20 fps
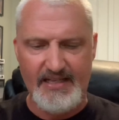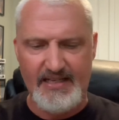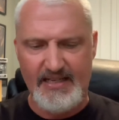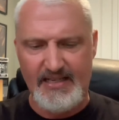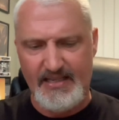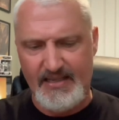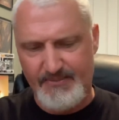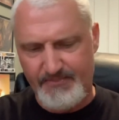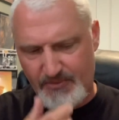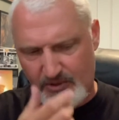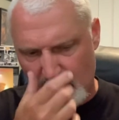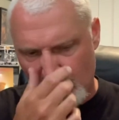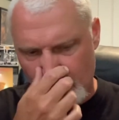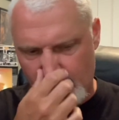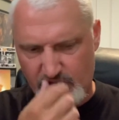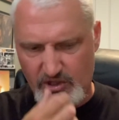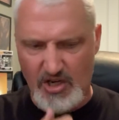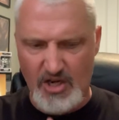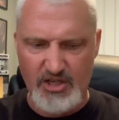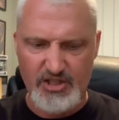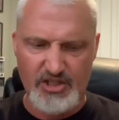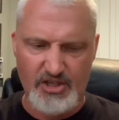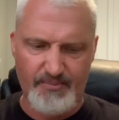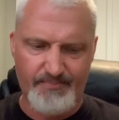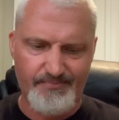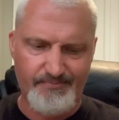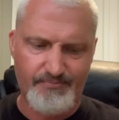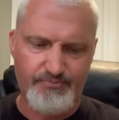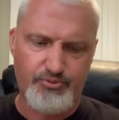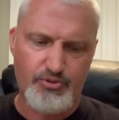Um, those songs
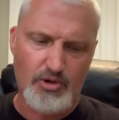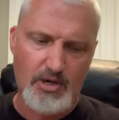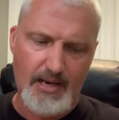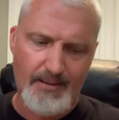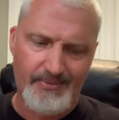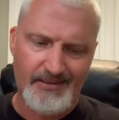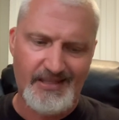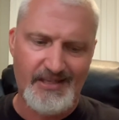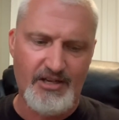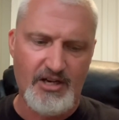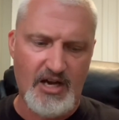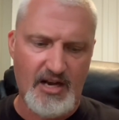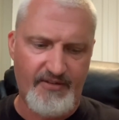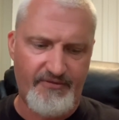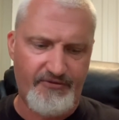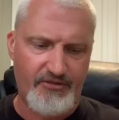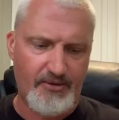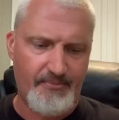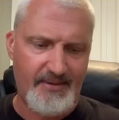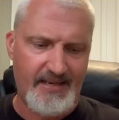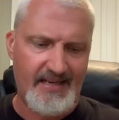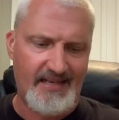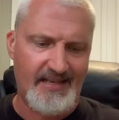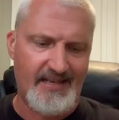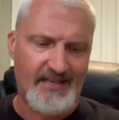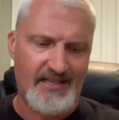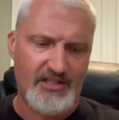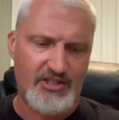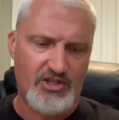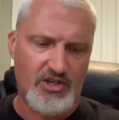are probably not for me,
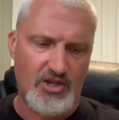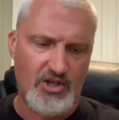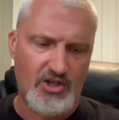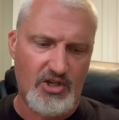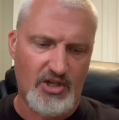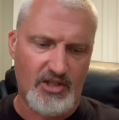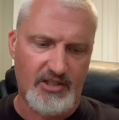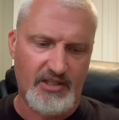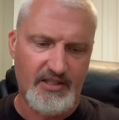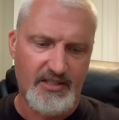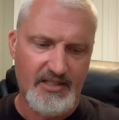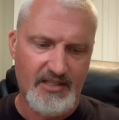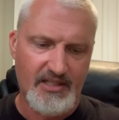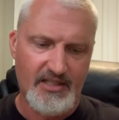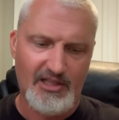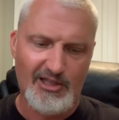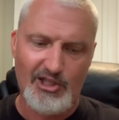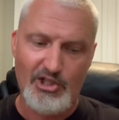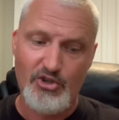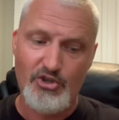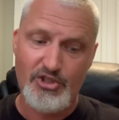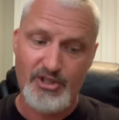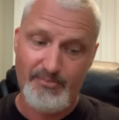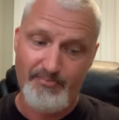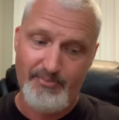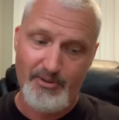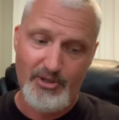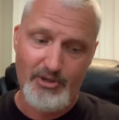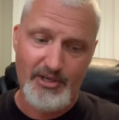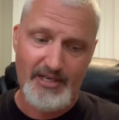like a song called Loose
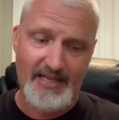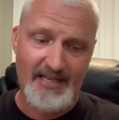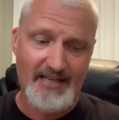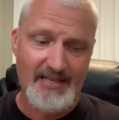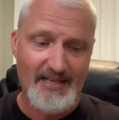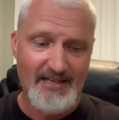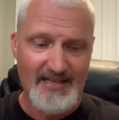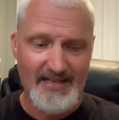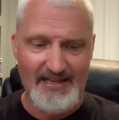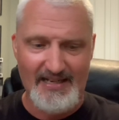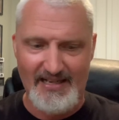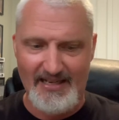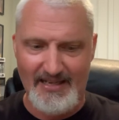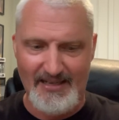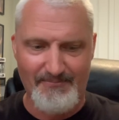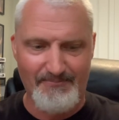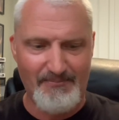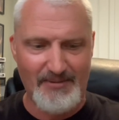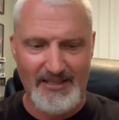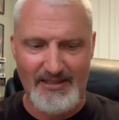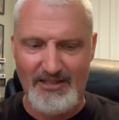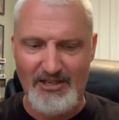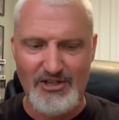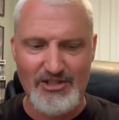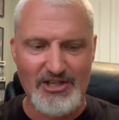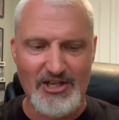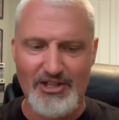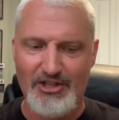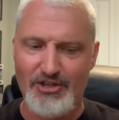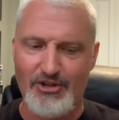Booty. Um, but there's
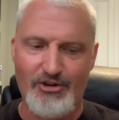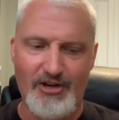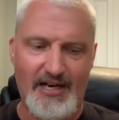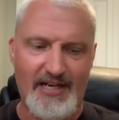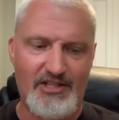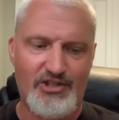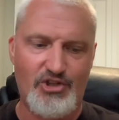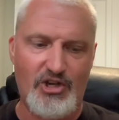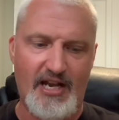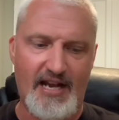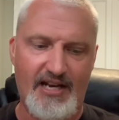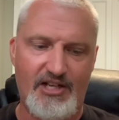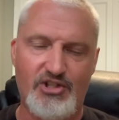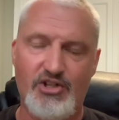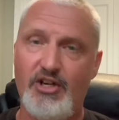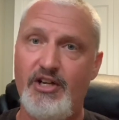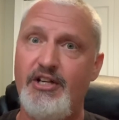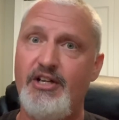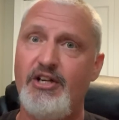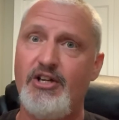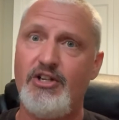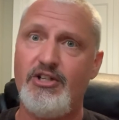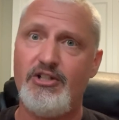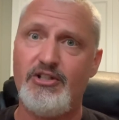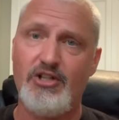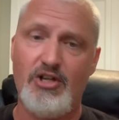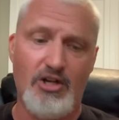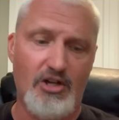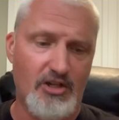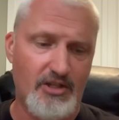other great tracks on here
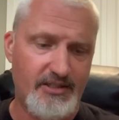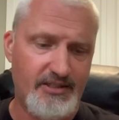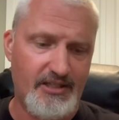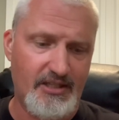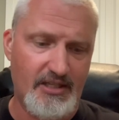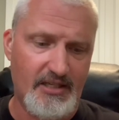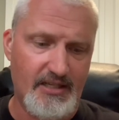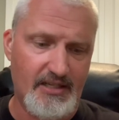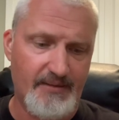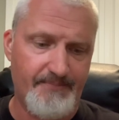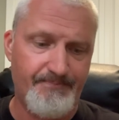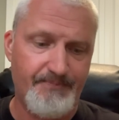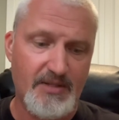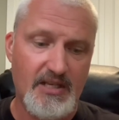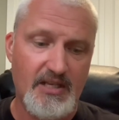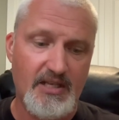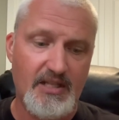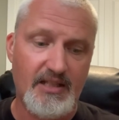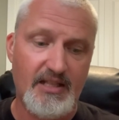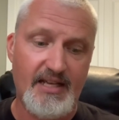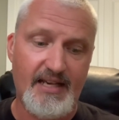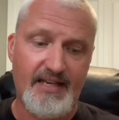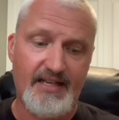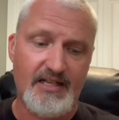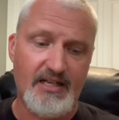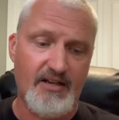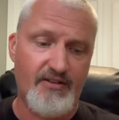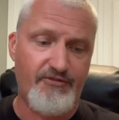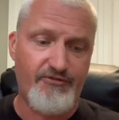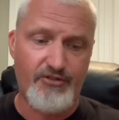called, uh, like
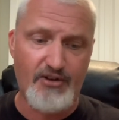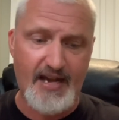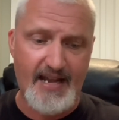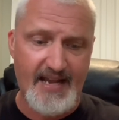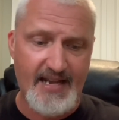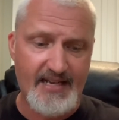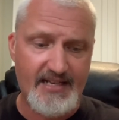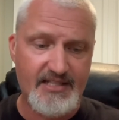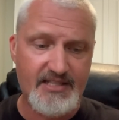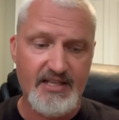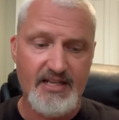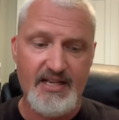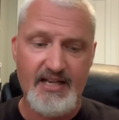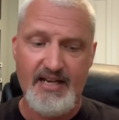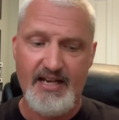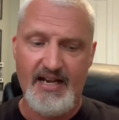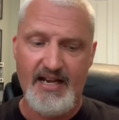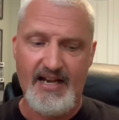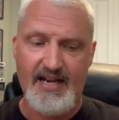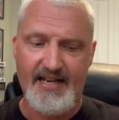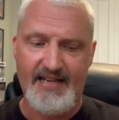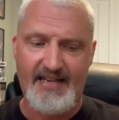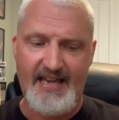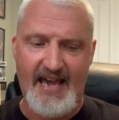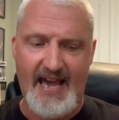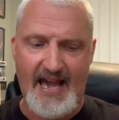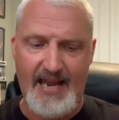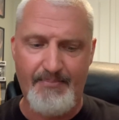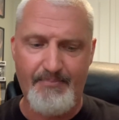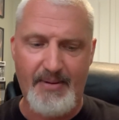uh, Friends, uh,
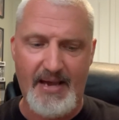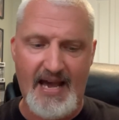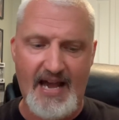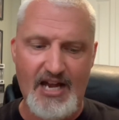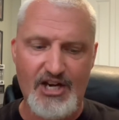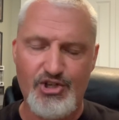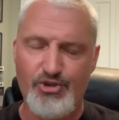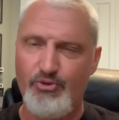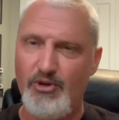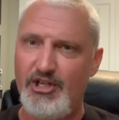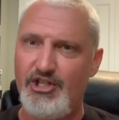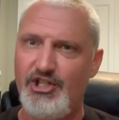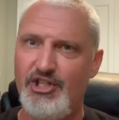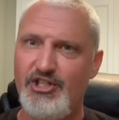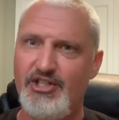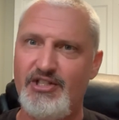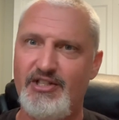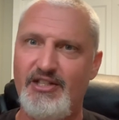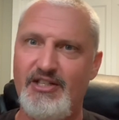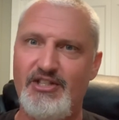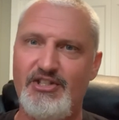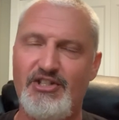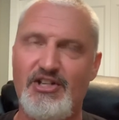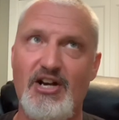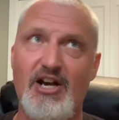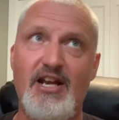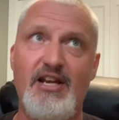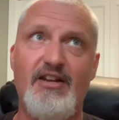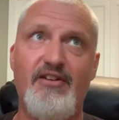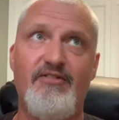Cat Bash, which is this
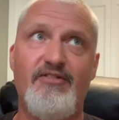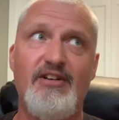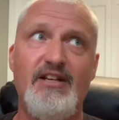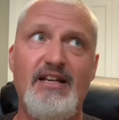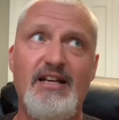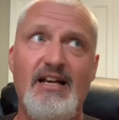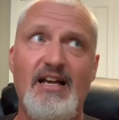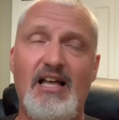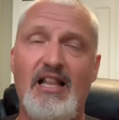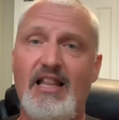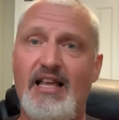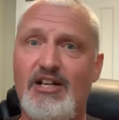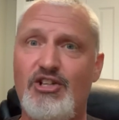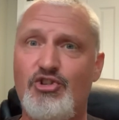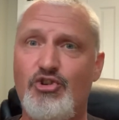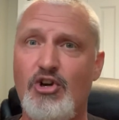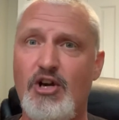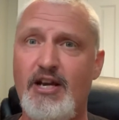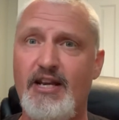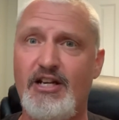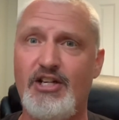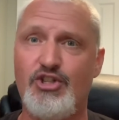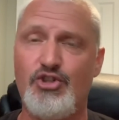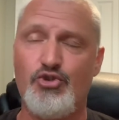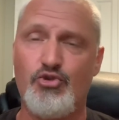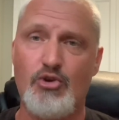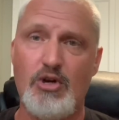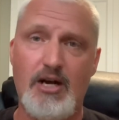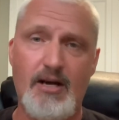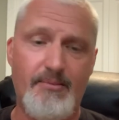kind of electronic
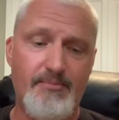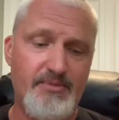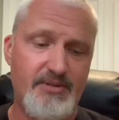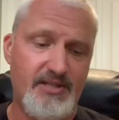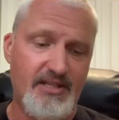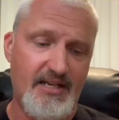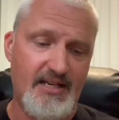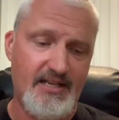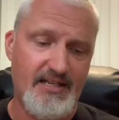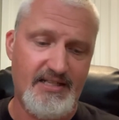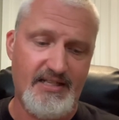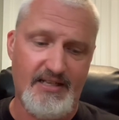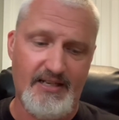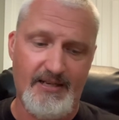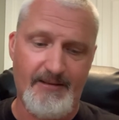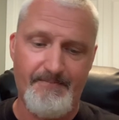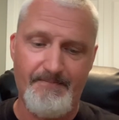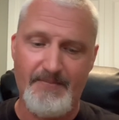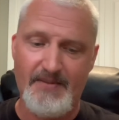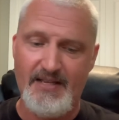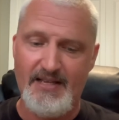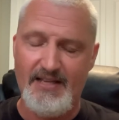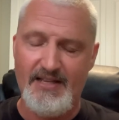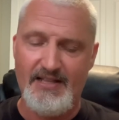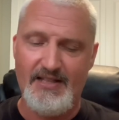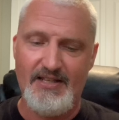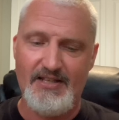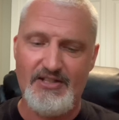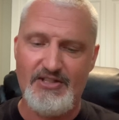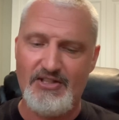drums and uh,
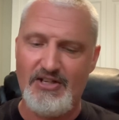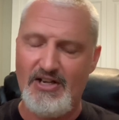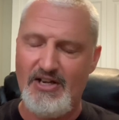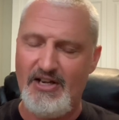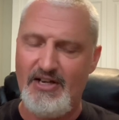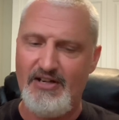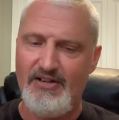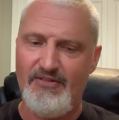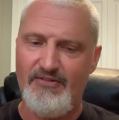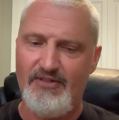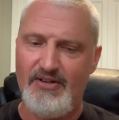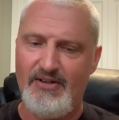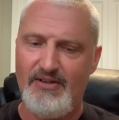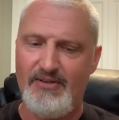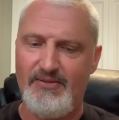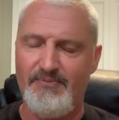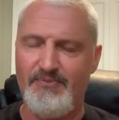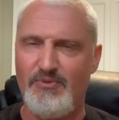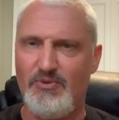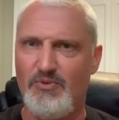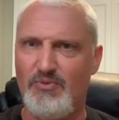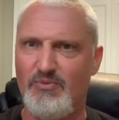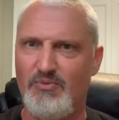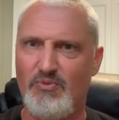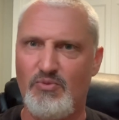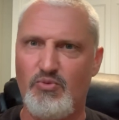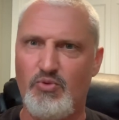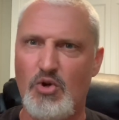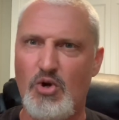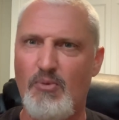this kind of uh,
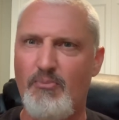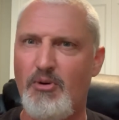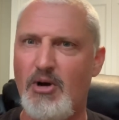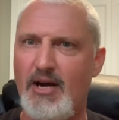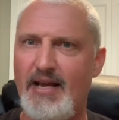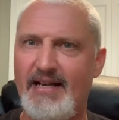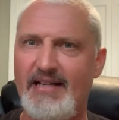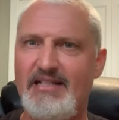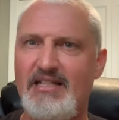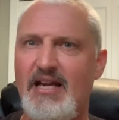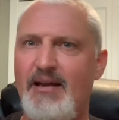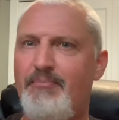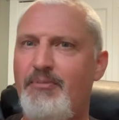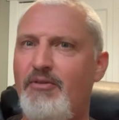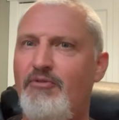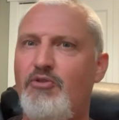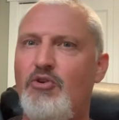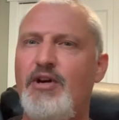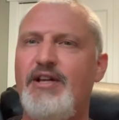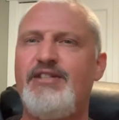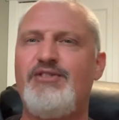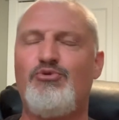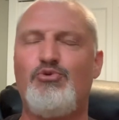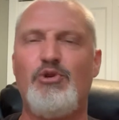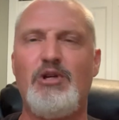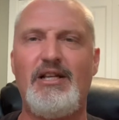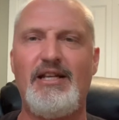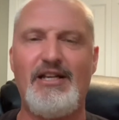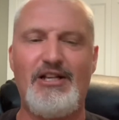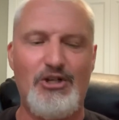robotic type of voice.
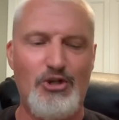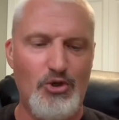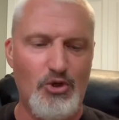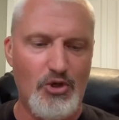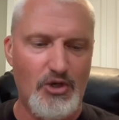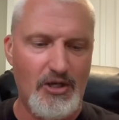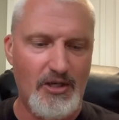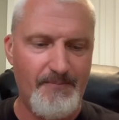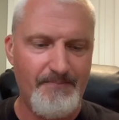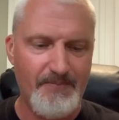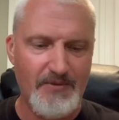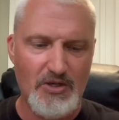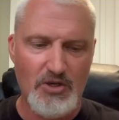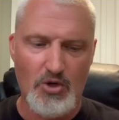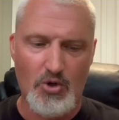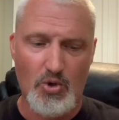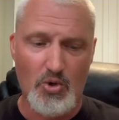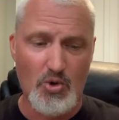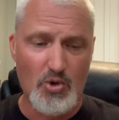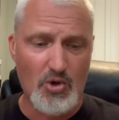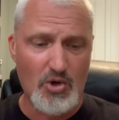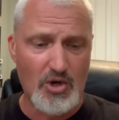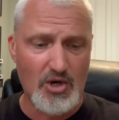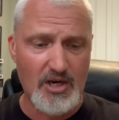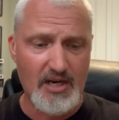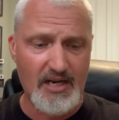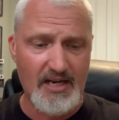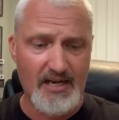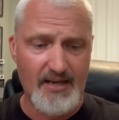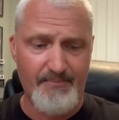Really cool.
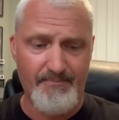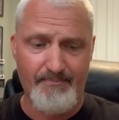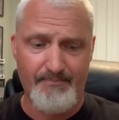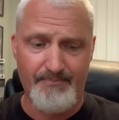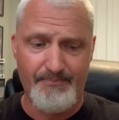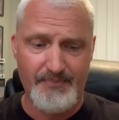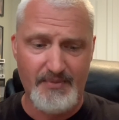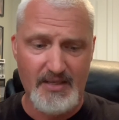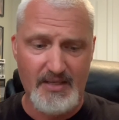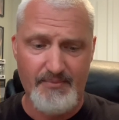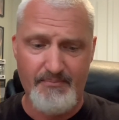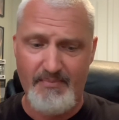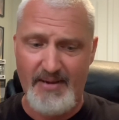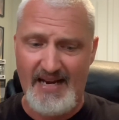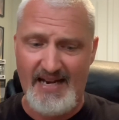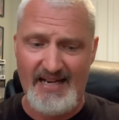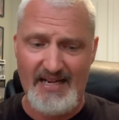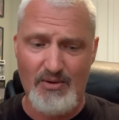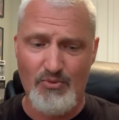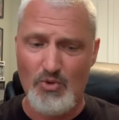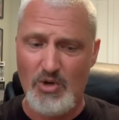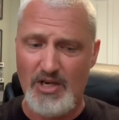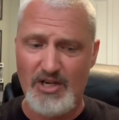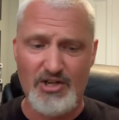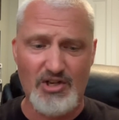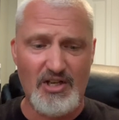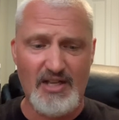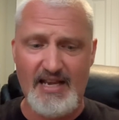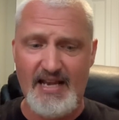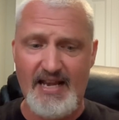Or um, Made in
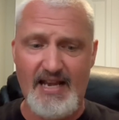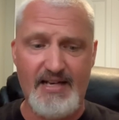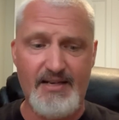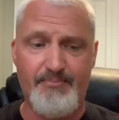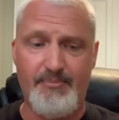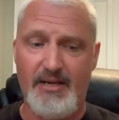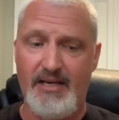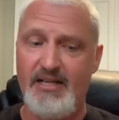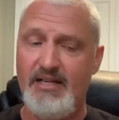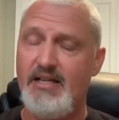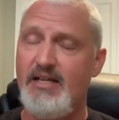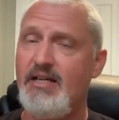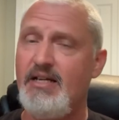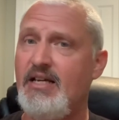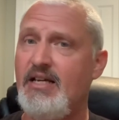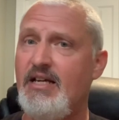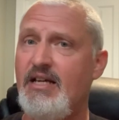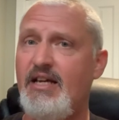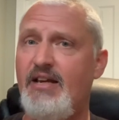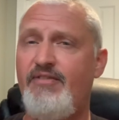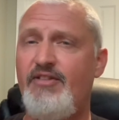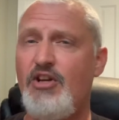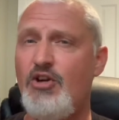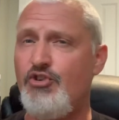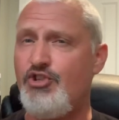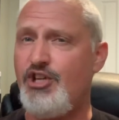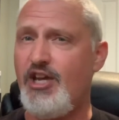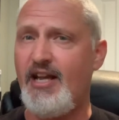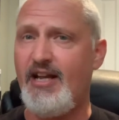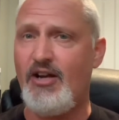Wonderland, but if you
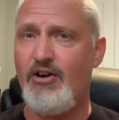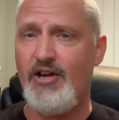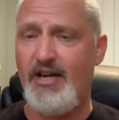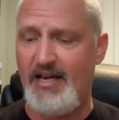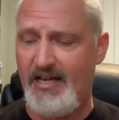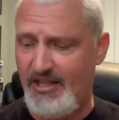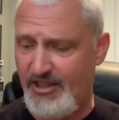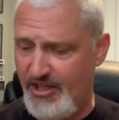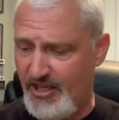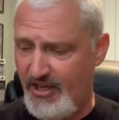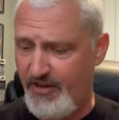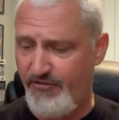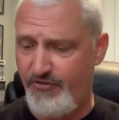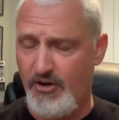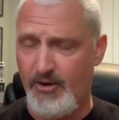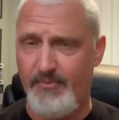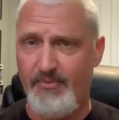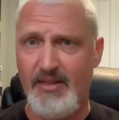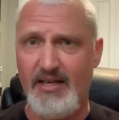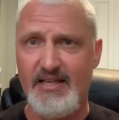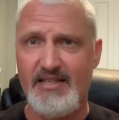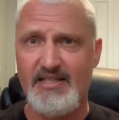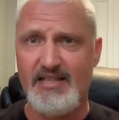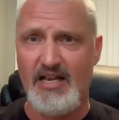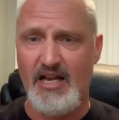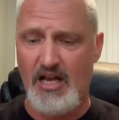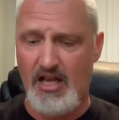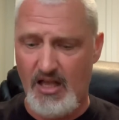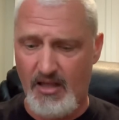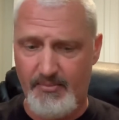don't check out anything from this
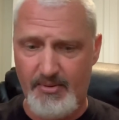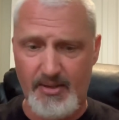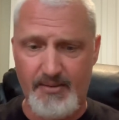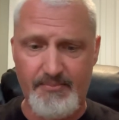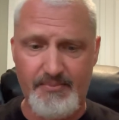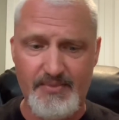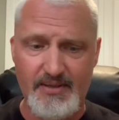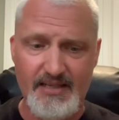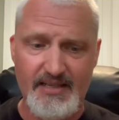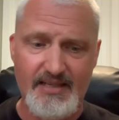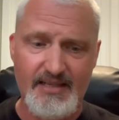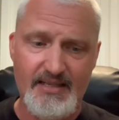album,